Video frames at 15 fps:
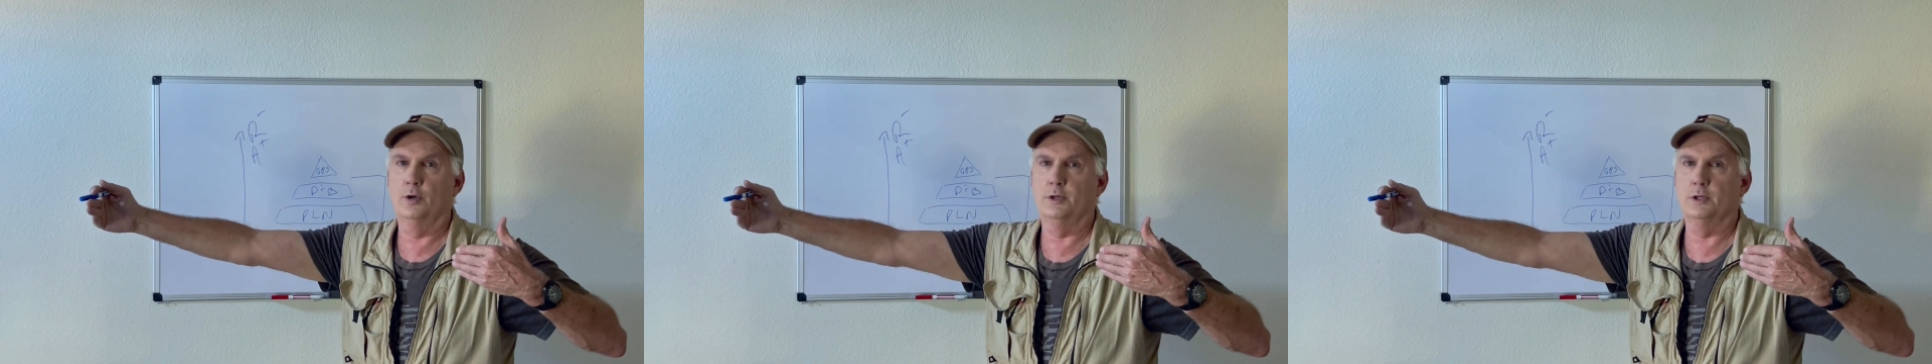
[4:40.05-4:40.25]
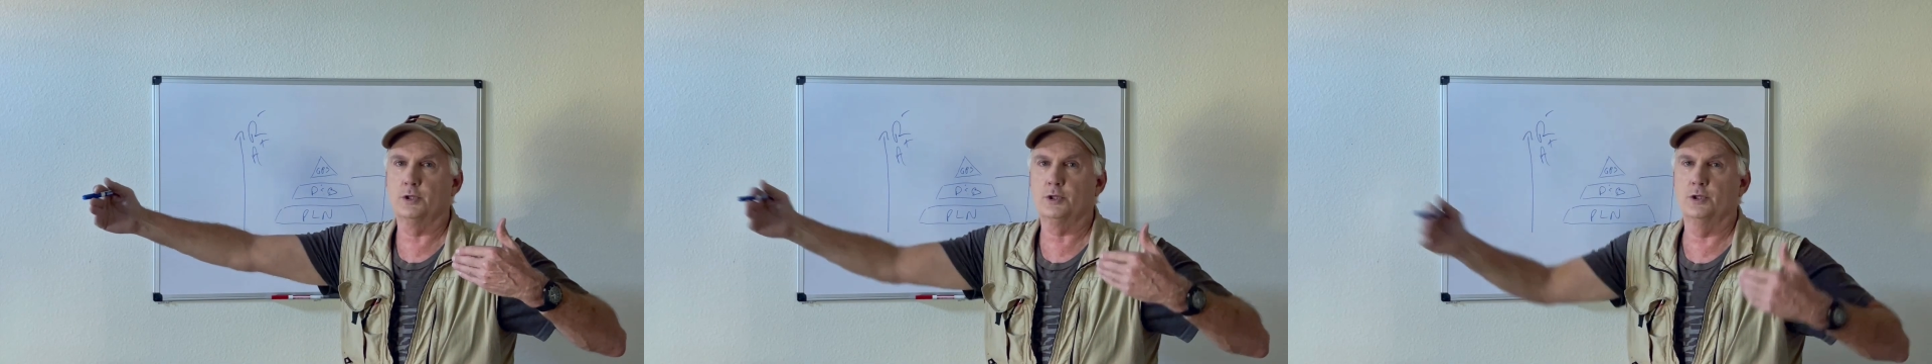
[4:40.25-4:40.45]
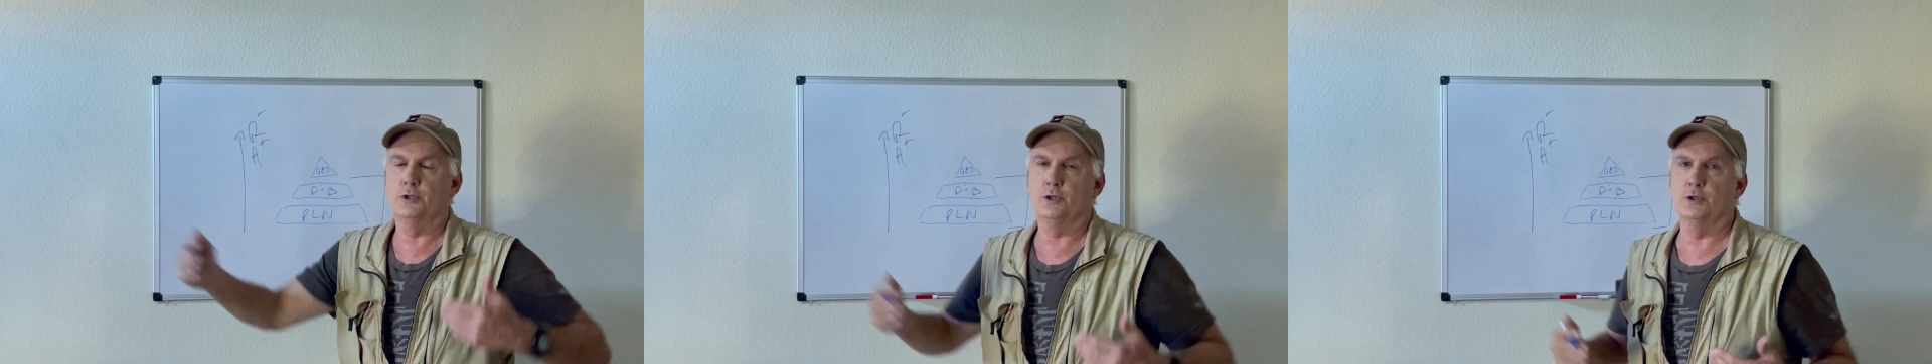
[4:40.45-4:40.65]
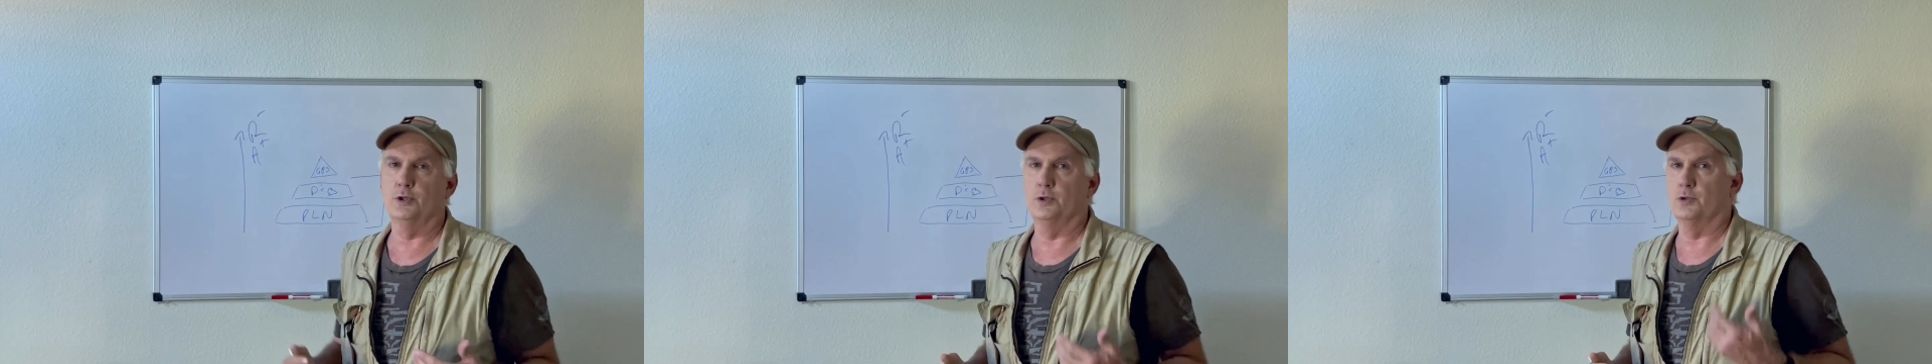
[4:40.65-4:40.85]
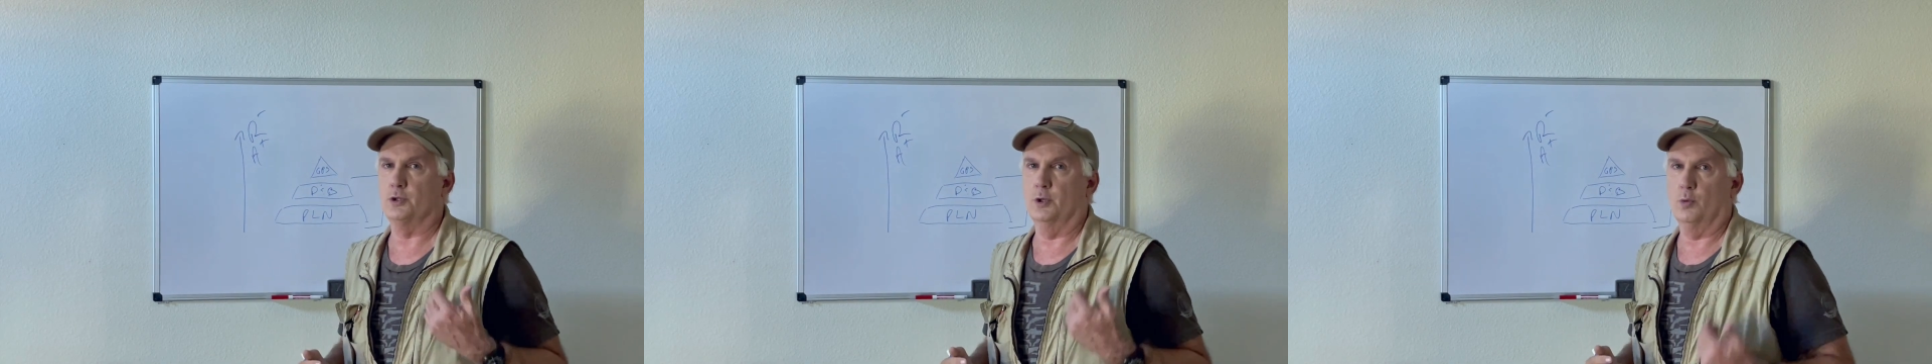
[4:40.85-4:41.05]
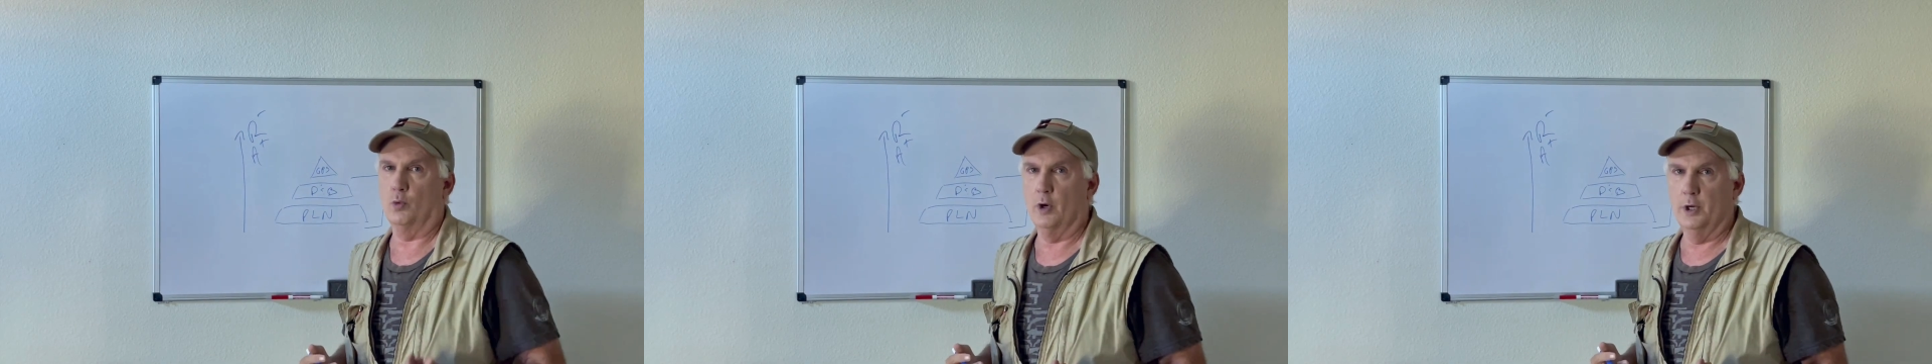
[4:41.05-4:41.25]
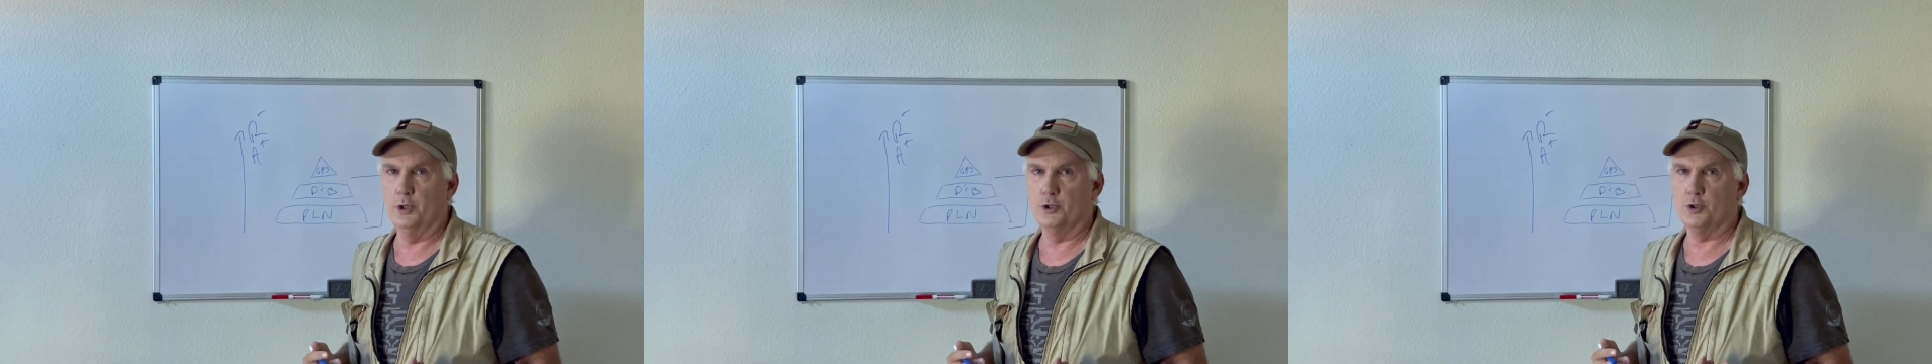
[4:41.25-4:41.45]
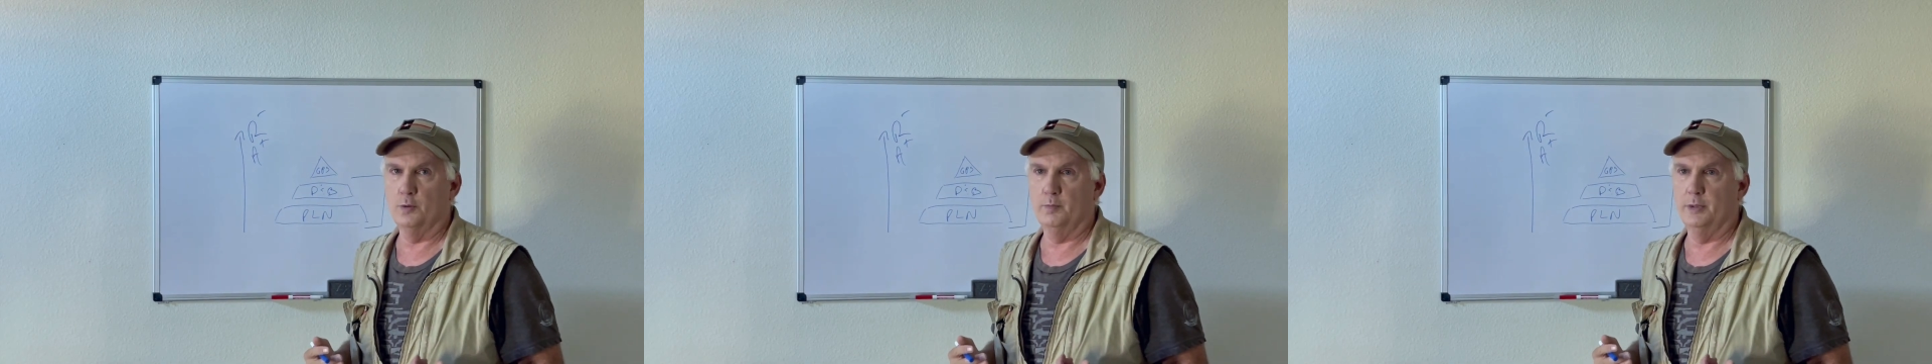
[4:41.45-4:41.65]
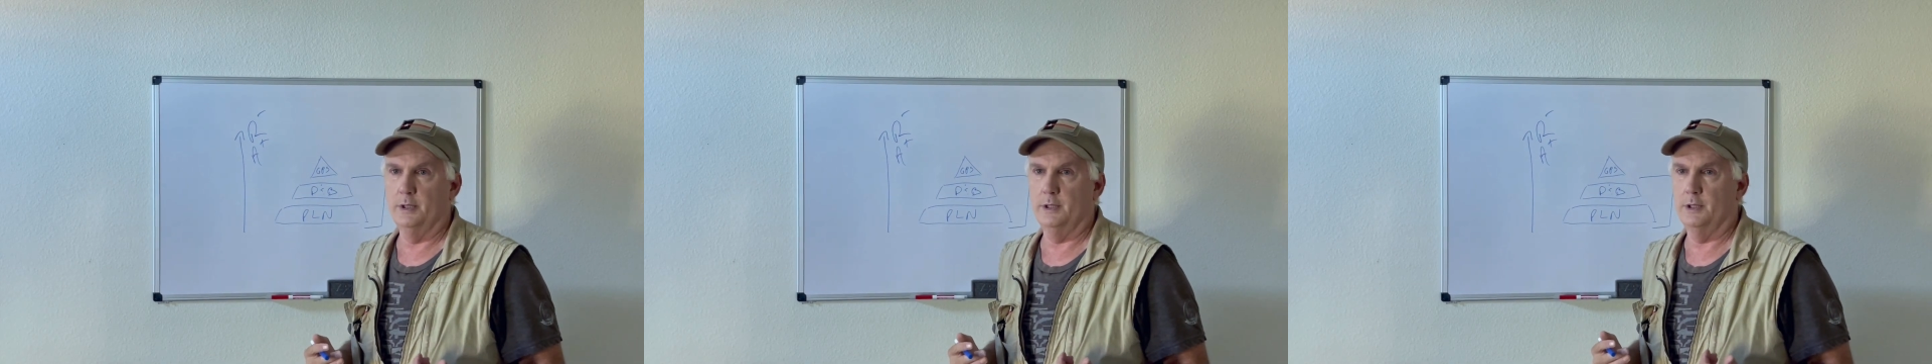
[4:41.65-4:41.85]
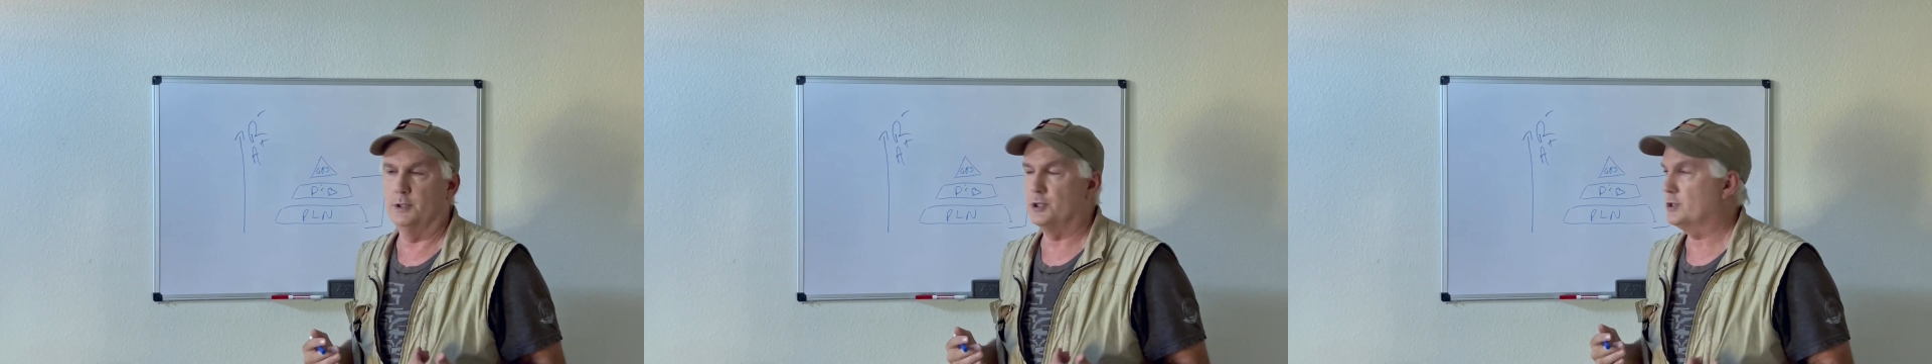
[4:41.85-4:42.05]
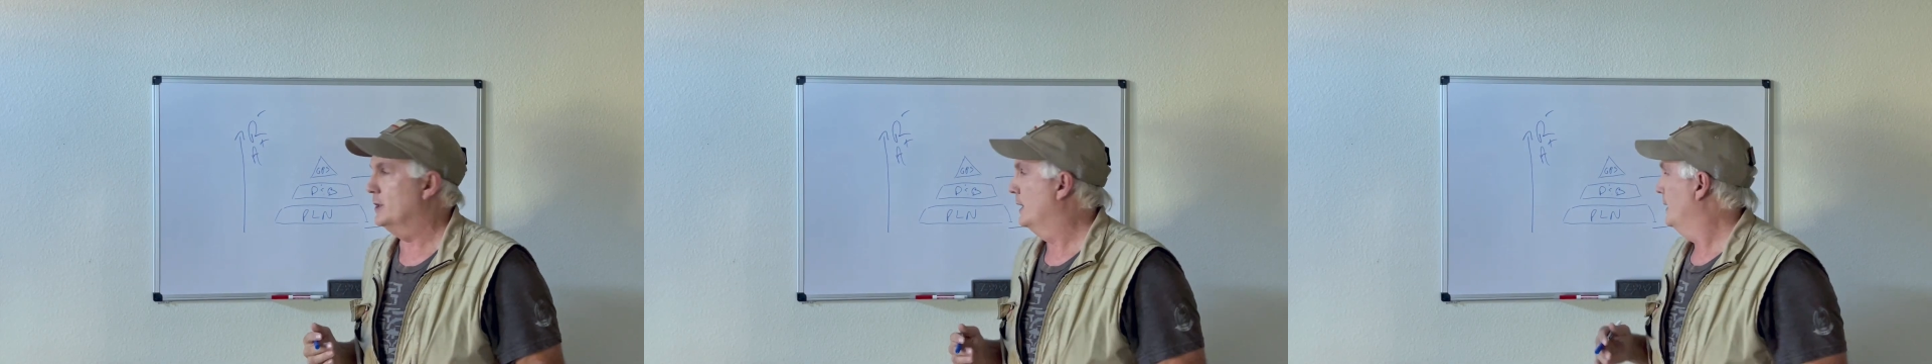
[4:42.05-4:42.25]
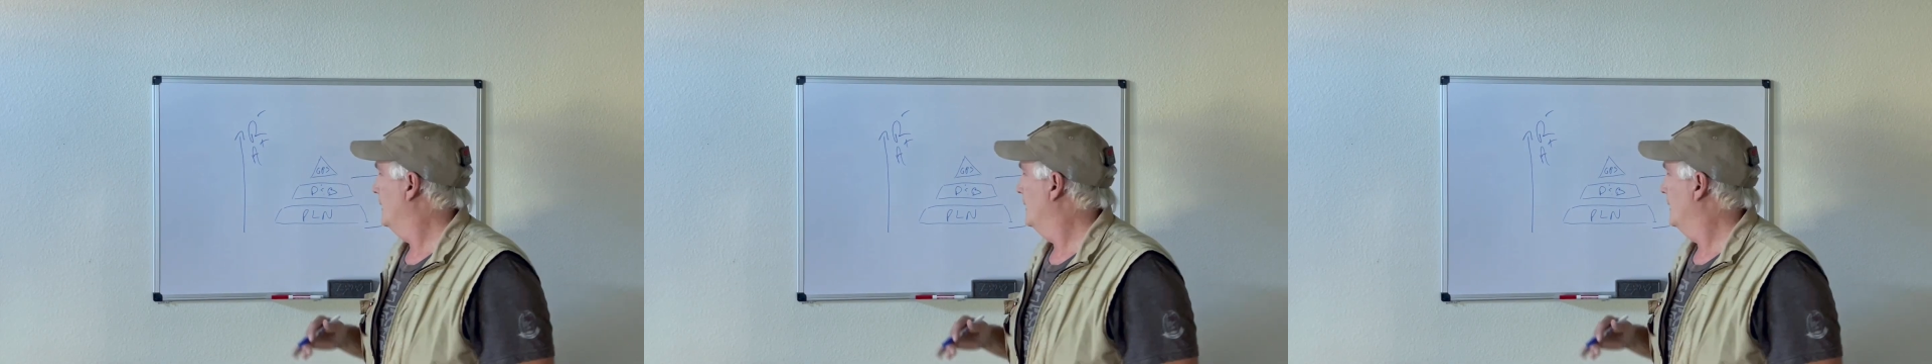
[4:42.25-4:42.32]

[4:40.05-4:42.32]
distances using ranger beads,